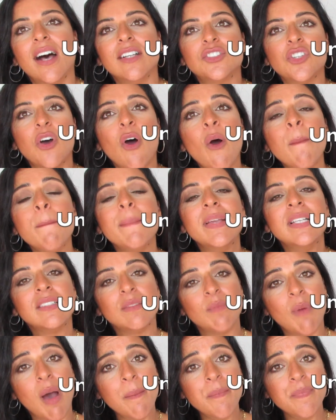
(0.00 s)
So means
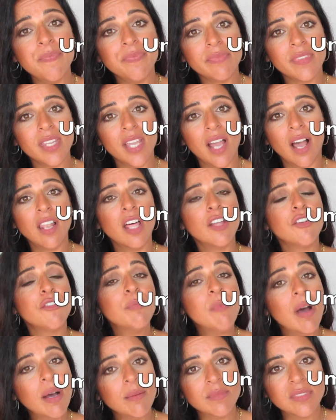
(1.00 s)
mom. A lot of
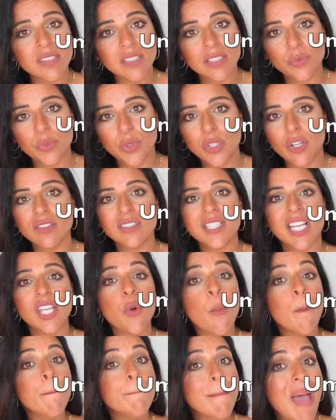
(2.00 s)
moms, we don't say
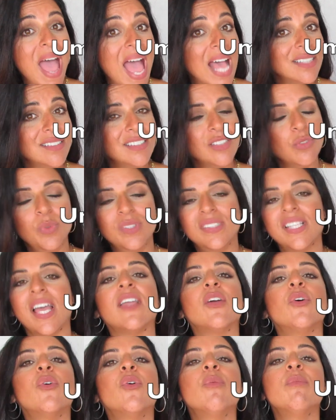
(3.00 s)
ummat, we
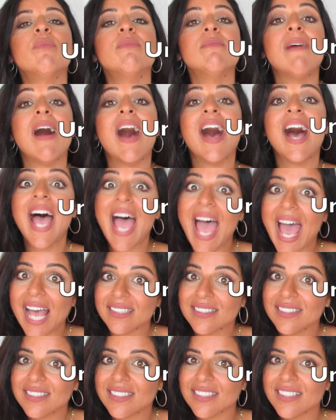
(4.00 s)
say
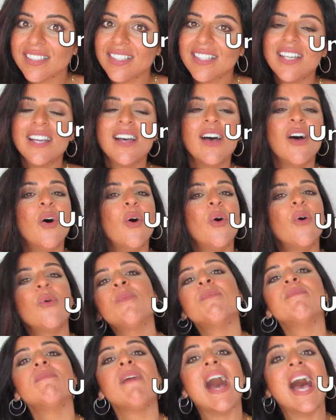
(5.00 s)
ummahat.
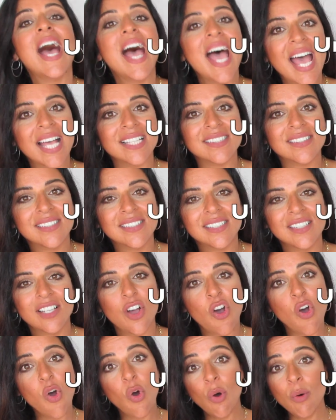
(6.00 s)
Ummahat.
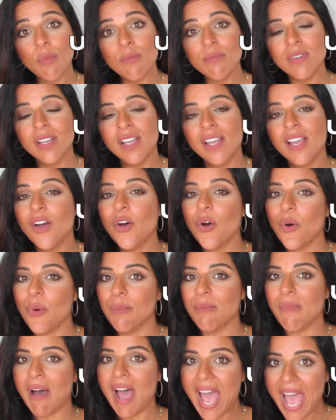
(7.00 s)

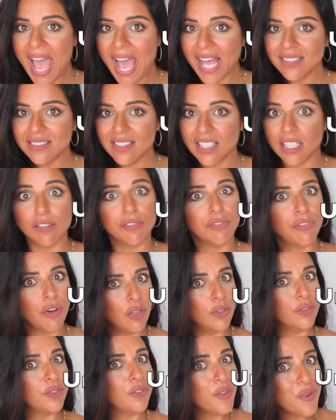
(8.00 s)
Ummahat, it
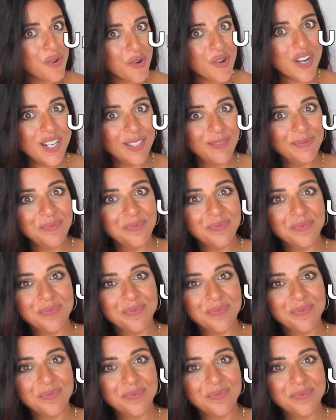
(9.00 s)
follows the rule.